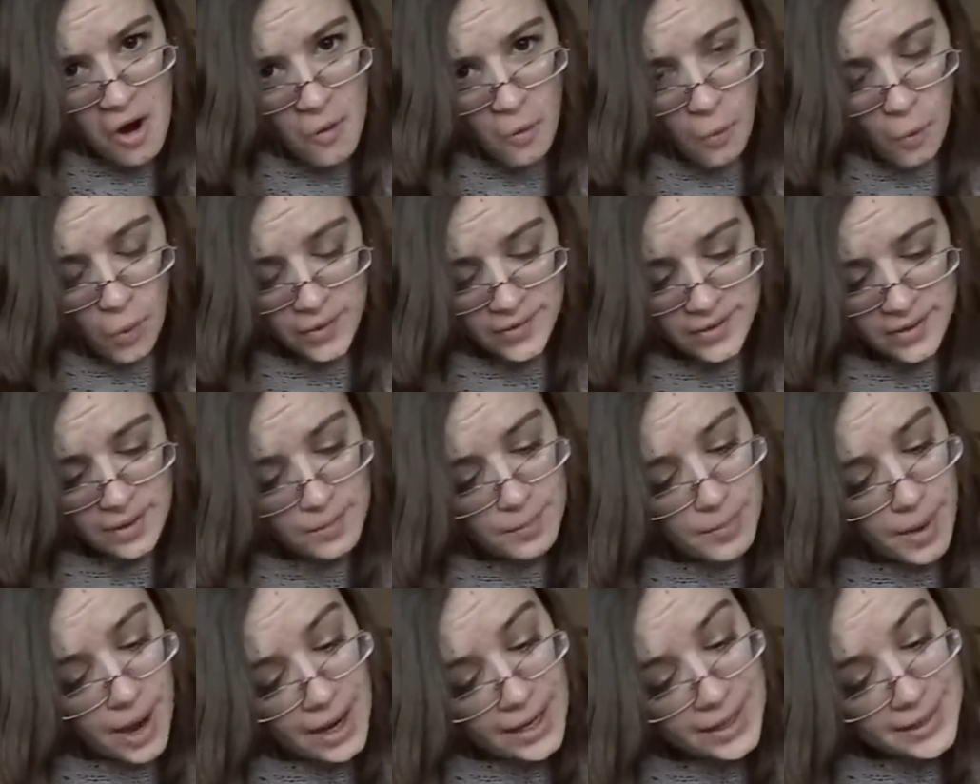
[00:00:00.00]
was a
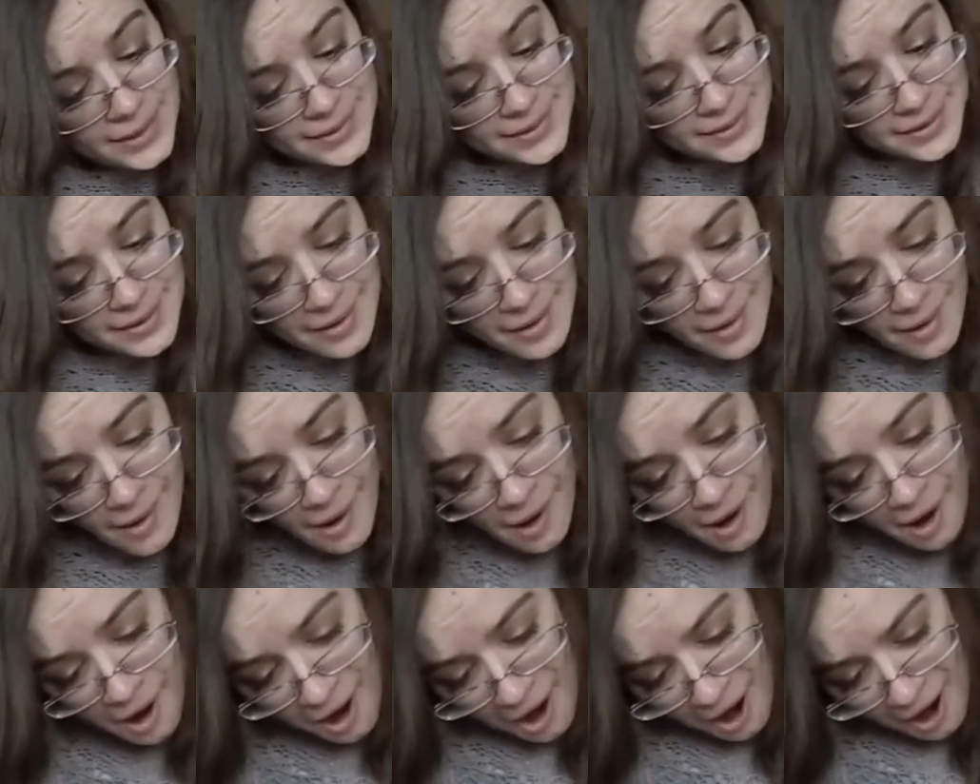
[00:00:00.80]
bite
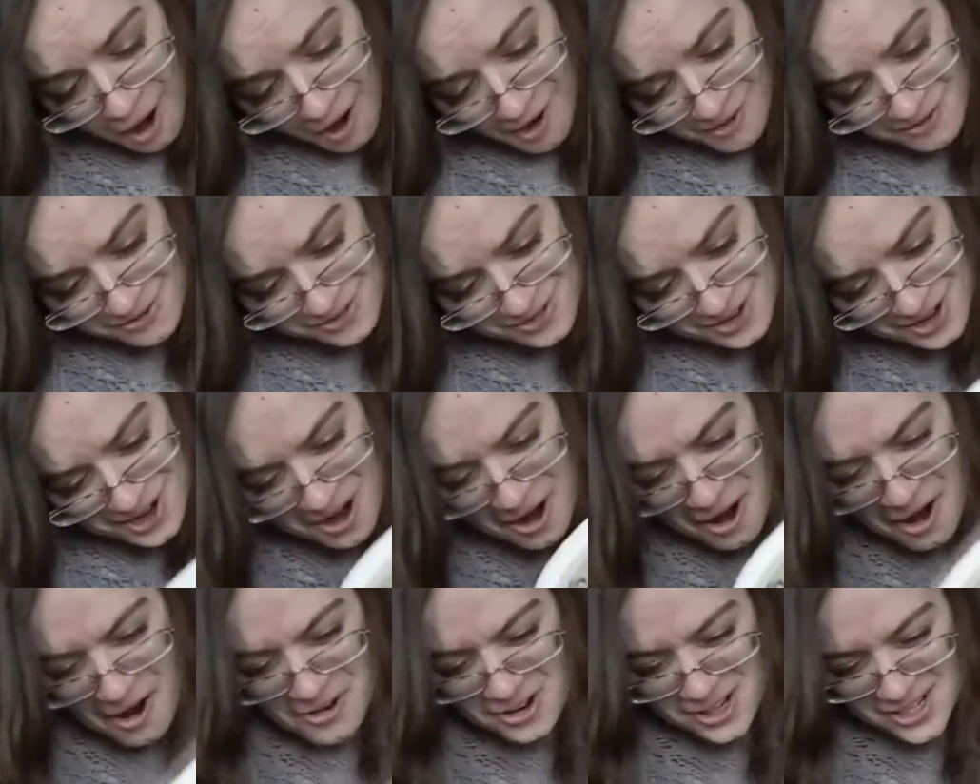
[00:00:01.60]
of
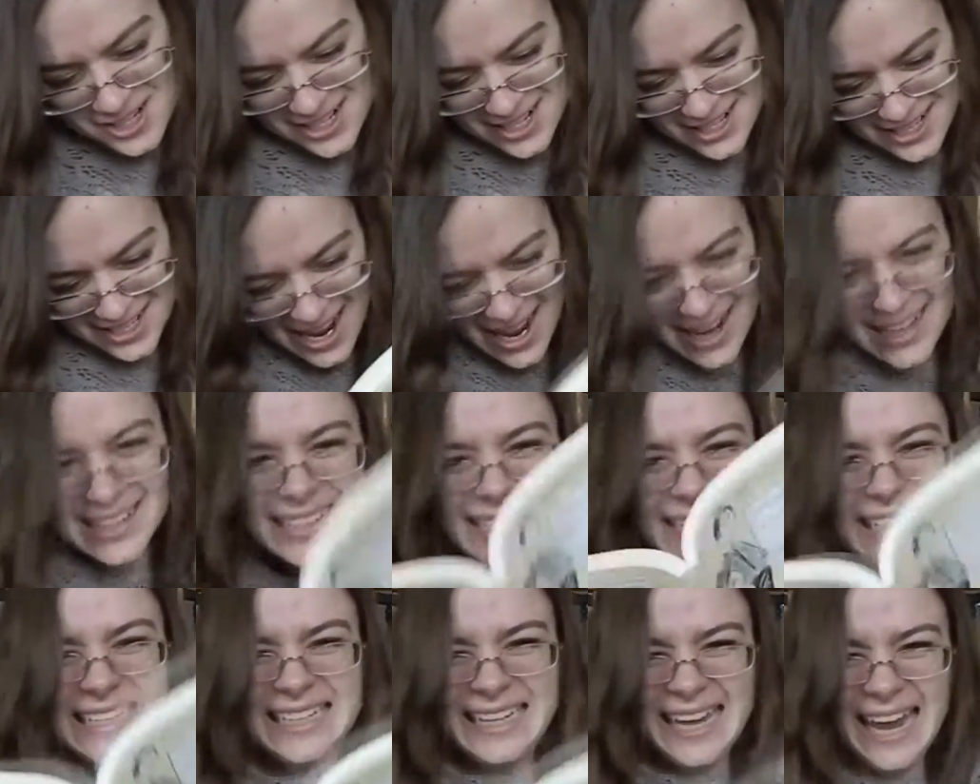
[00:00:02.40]

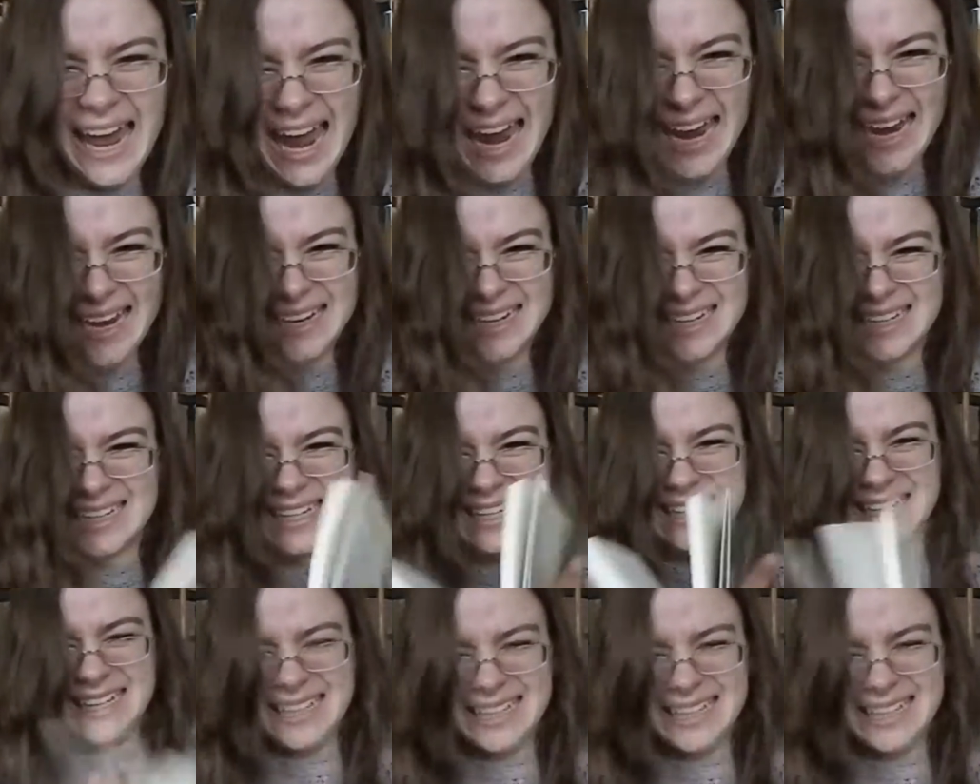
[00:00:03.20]
coconut cake!